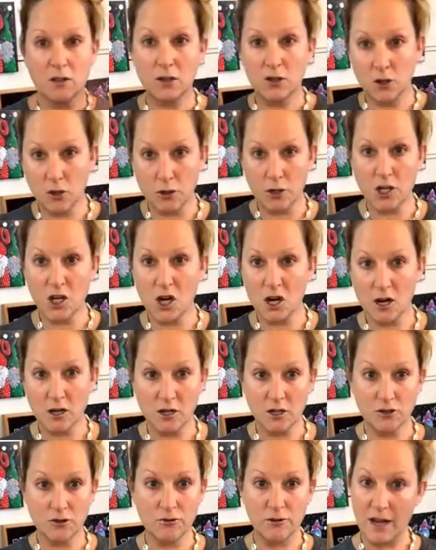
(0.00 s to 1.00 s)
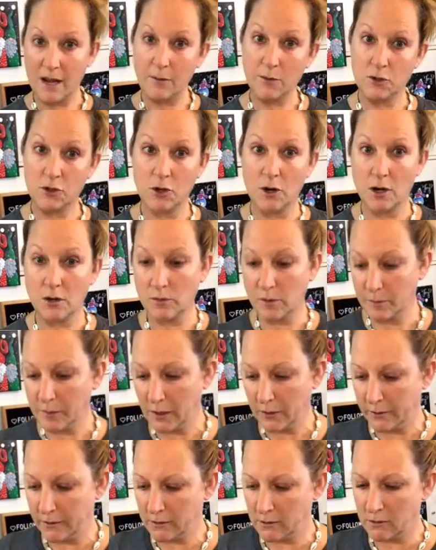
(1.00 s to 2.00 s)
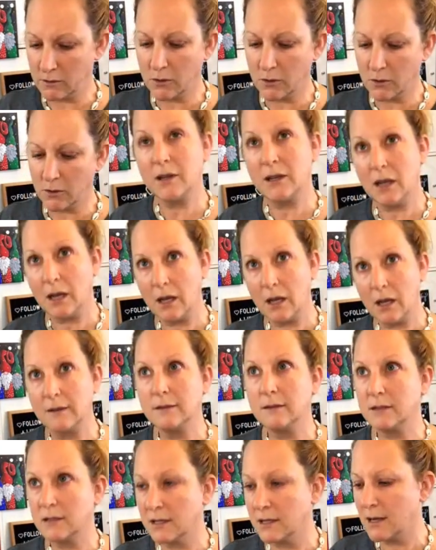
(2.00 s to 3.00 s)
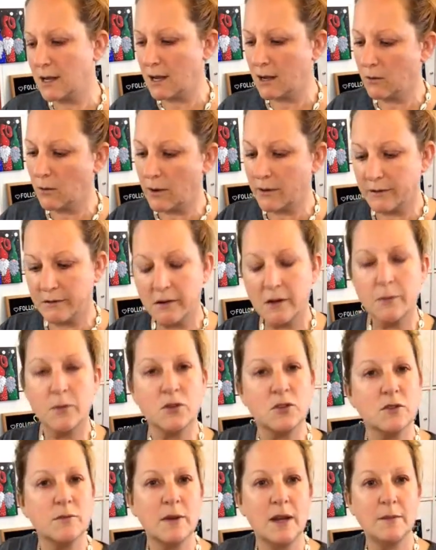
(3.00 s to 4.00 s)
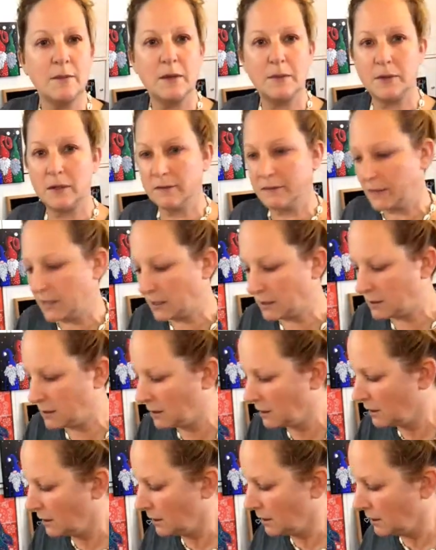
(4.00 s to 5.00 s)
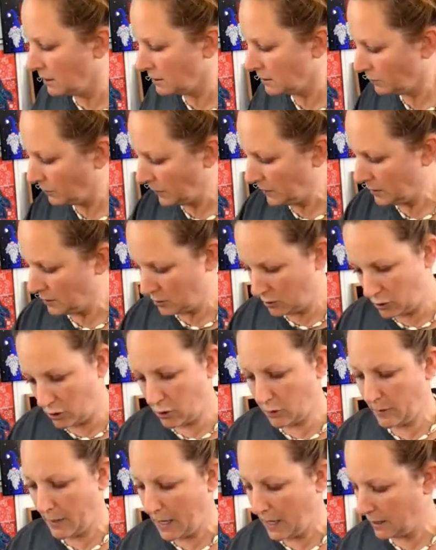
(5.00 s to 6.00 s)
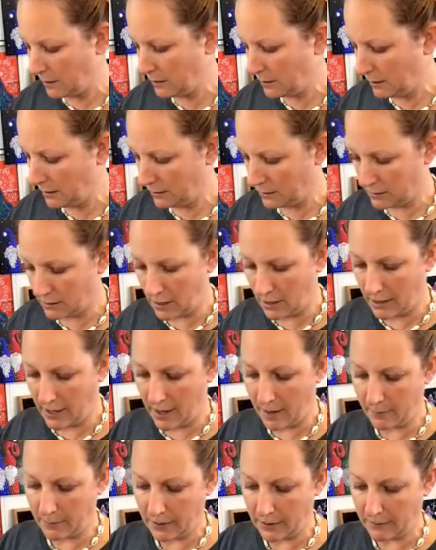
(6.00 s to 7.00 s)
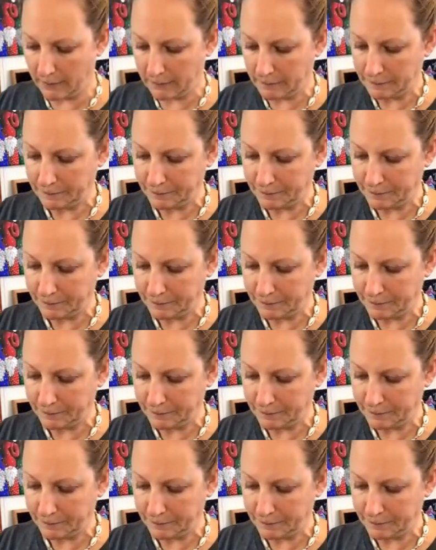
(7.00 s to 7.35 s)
your yard and your neighbor's yard will blow into it. So again, today, while the temperature might be perfect, the wind is so bad that it's not happening.